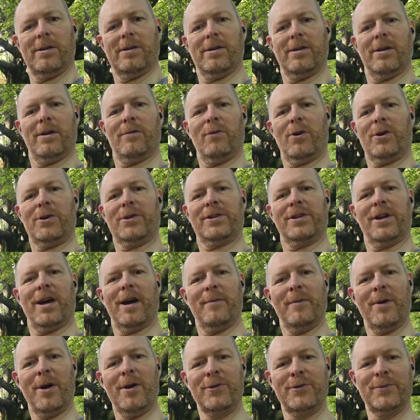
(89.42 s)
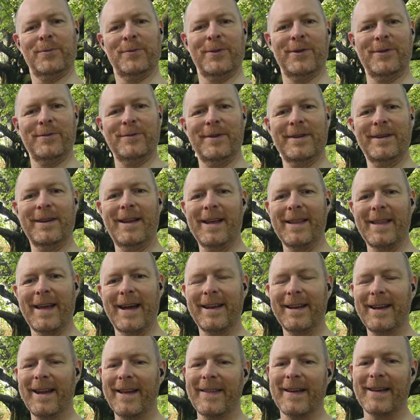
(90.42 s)
rock star motion. I like
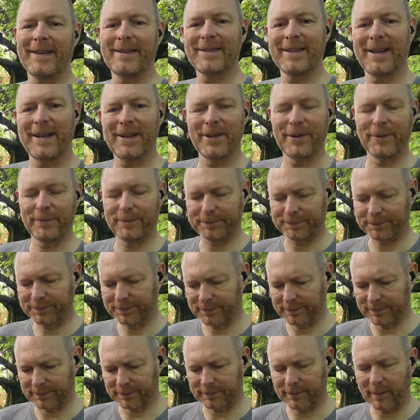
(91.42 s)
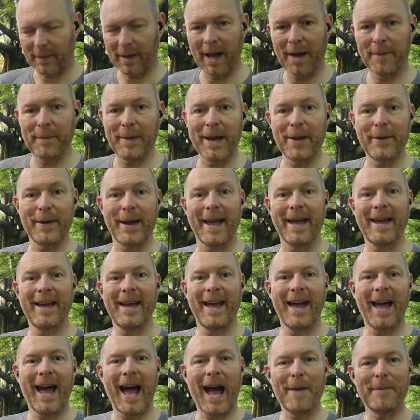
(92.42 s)
that. It's kind of cool. Anyway,
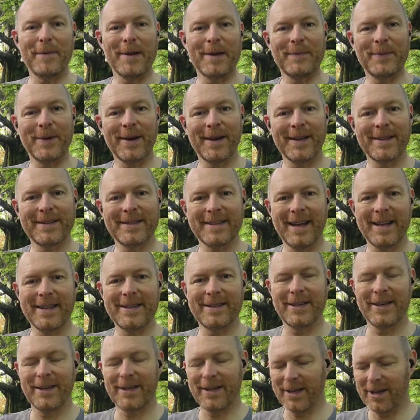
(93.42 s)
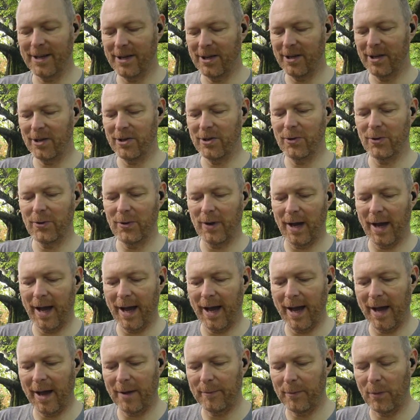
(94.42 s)
happy birthday to you.
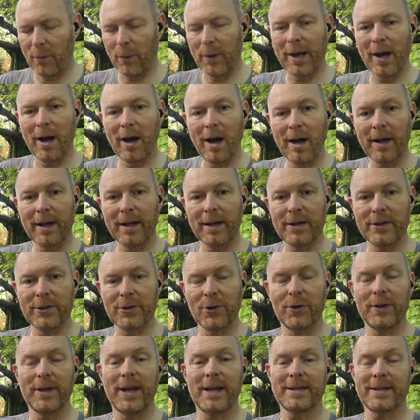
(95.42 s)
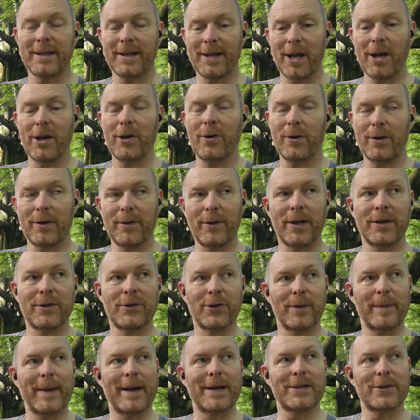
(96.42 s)
We are going to talk, yes I know, we're going to
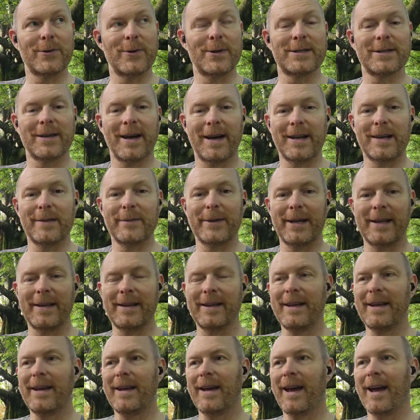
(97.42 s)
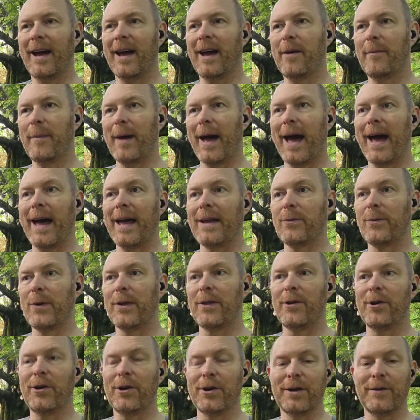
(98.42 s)
talk about suicide in a minute, and
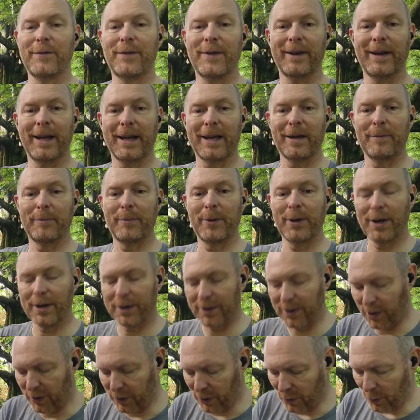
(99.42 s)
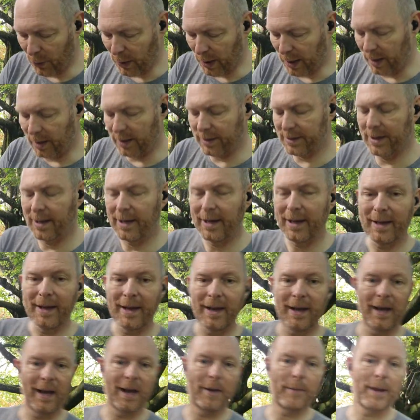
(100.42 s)
whether or not you feel like a burden on the world,
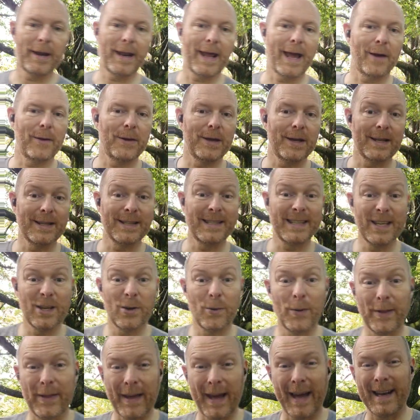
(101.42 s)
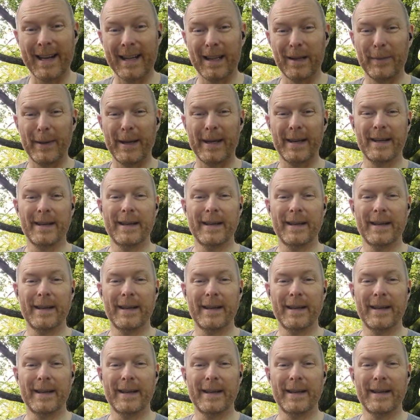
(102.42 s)
and how you can deal with that a little bit